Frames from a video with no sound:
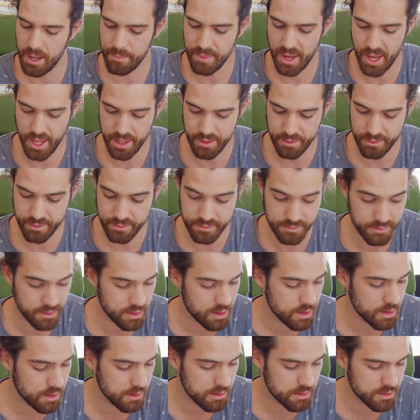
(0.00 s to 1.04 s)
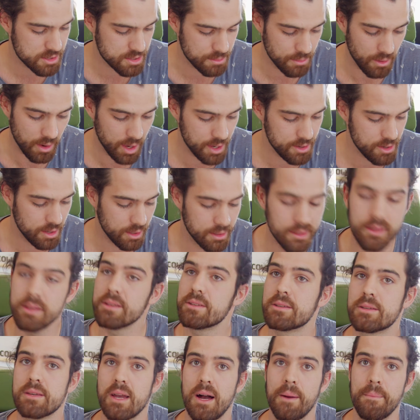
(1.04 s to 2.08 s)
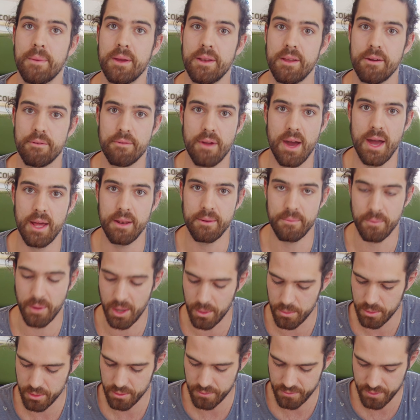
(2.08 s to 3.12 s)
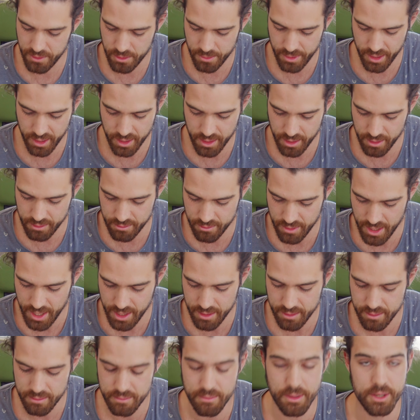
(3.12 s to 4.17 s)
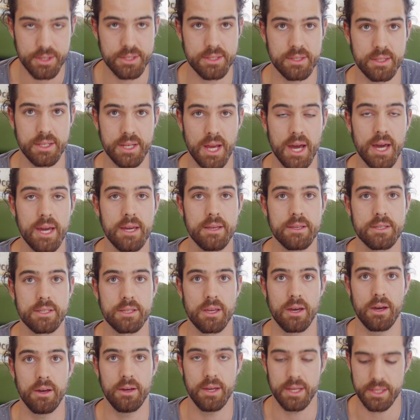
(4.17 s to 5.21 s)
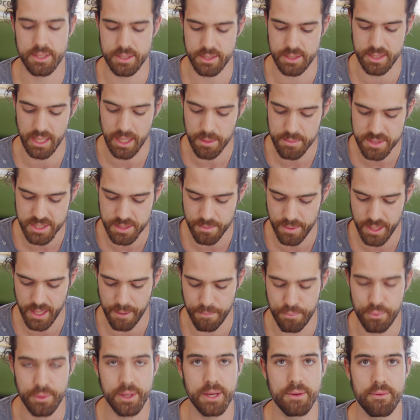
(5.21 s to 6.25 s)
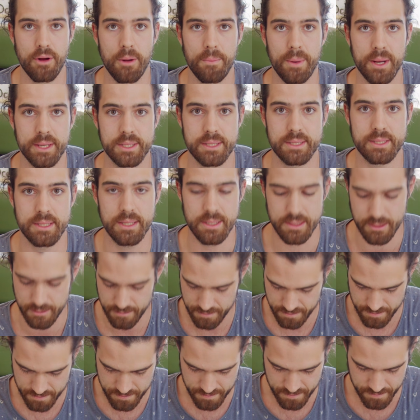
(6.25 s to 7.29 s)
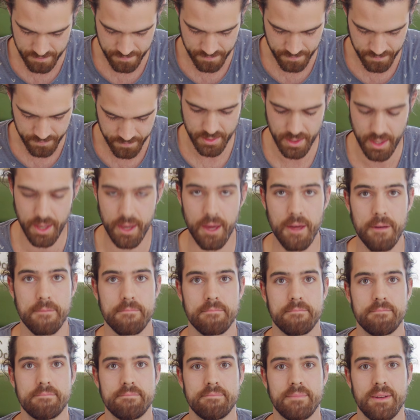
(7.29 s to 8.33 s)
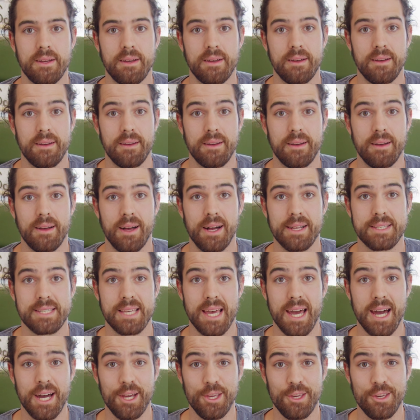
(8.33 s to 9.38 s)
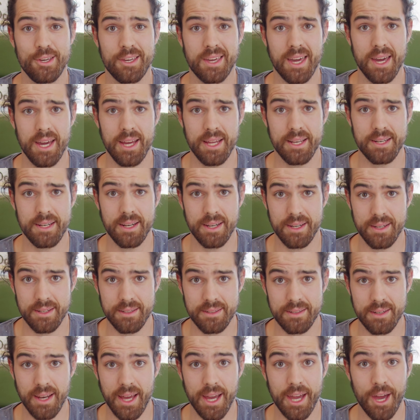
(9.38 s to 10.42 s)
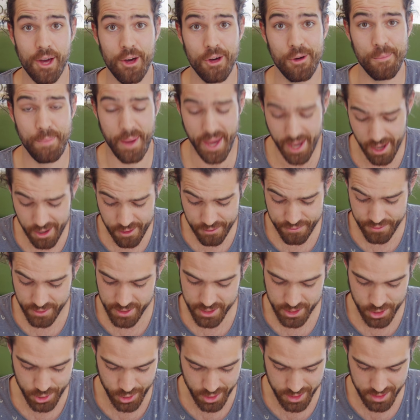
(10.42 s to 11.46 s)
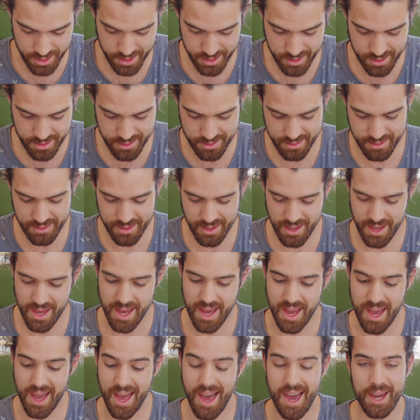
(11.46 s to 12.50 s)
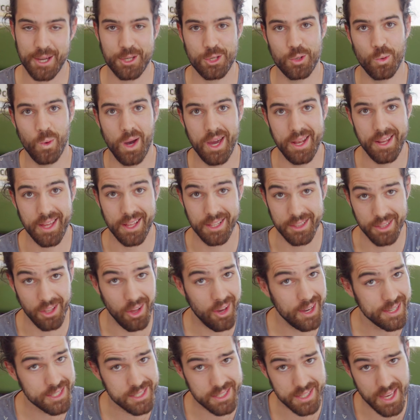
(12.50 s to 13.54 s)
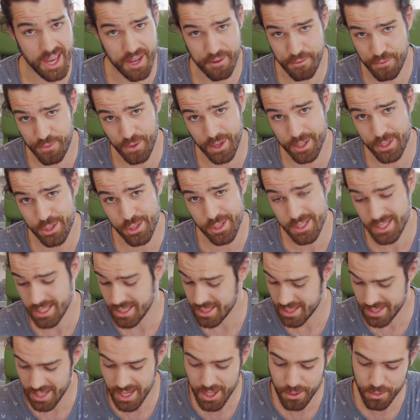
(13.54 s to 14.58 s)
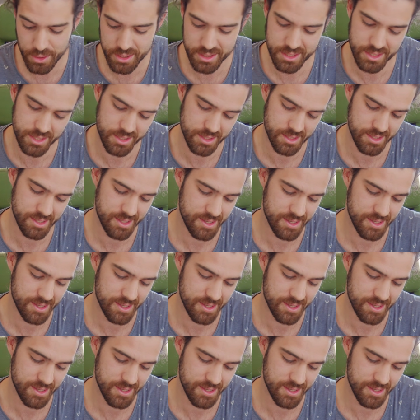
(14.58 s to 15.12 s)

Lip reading: And to my knowledge, I mean, it ran while we were filming and it ran most of the day, so it seems to be a pretty robust system. There you go. That's how you get Lego power function actuating lights and functions in sequence.